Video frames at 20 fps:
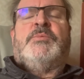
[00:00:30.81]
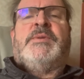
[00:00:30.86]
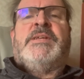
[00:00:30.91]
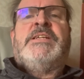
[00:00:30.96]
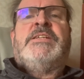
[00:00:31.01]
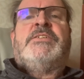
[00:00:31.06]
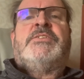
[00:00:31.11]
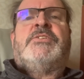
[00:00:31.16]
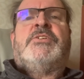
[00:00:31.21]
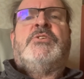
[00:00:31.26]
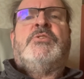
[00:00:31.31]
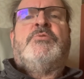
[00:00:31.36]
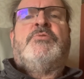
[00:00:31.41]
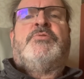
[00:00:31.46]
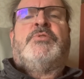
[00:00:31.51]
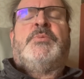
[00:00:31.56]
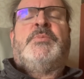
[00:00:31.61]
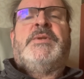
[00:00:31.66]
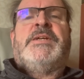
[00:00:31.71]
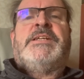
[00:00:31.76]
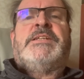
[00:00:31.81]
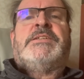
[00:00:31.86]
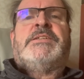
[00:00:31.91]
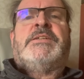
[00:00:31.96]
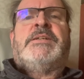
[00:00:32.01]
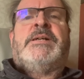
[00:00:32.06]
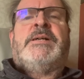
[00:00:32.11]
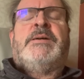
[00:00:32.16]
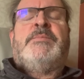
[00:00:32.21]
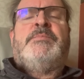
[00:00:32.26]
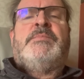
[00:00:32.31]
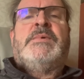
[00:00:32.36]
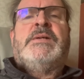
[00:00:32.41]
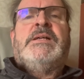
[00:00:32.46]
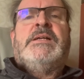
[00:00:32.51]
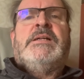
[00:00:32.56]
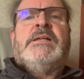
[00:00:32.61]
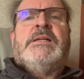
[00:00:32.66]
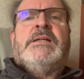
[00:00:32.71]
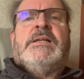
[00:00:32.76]
These two from this
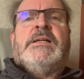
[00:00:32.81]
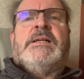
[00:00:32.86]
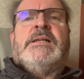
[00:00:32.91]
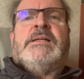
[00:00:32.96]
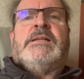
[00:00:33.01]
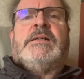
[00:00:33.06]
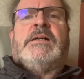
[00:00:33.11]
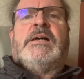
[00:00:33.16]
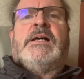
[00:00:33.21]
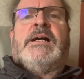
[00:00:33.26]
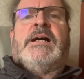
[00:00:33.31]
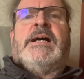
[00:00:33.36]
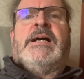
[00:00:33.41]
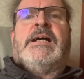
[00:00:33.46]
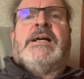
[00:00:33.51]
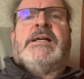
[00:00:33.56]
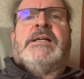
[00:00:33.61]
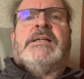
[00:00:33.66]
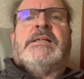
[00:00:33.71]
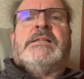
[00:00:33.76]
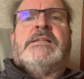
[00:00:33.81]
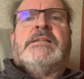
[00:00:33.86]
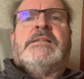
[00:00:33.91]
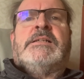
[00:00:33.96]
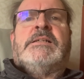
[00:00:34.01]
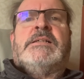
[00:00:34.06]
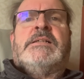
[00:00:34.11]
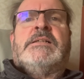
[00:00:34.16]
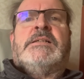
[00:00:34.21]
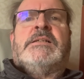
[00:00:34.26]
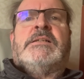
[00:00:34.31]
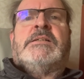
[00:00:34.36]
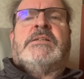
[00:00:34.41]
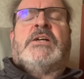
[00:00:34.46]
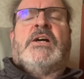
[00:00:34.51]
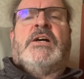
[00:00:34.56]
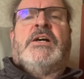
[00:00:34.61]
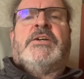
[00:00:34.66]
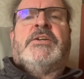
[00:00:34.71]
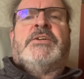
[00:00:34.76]
Summer
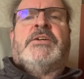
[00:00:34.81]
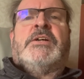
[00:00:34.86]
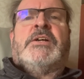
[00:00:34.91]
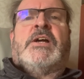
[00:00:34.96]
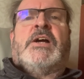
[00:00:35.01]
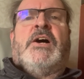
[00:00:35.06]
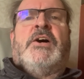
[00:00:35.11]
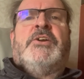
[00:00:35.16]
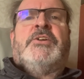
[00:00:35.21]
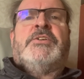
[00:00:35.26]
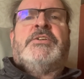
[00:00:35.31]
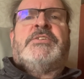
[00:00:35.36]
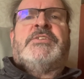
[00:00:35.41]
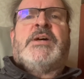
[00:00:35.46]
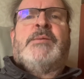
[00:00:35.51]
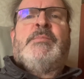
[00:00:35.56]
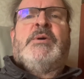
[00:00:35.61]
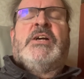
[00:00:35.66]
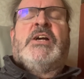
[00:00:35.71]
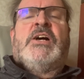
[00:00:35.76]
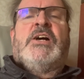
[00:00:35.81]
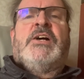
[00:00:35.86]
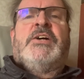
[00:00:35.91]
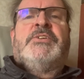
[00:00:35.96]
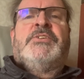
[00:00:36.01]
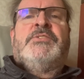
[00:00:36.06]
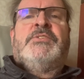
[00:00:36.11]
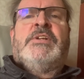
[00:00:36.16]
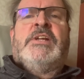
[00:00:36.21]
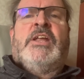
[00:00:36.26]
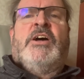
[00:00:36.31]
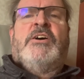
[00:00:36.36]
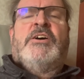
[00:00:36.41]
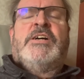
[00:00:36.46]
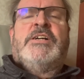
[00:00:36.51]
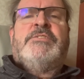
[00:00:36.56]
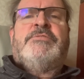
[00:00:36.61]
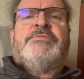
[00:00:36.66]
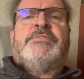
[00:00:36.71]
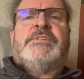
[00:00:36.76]
Garden
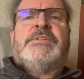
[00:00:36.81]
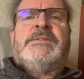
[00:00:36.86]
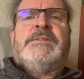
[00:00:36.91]
Live,